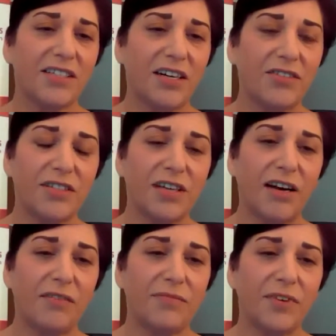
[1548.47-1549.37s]
There's
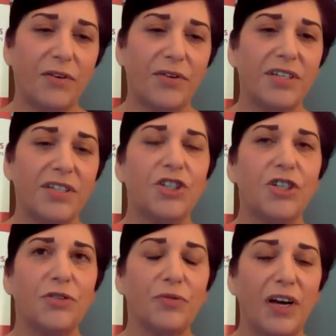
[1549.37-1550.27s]
going
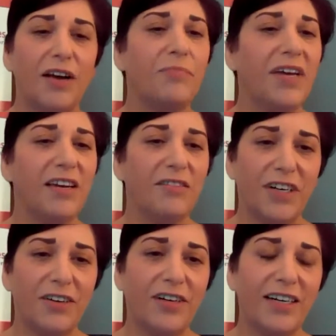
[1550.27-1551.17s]
to be
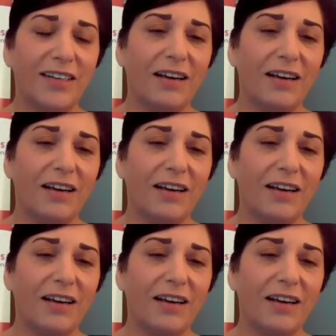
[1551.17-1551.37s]
very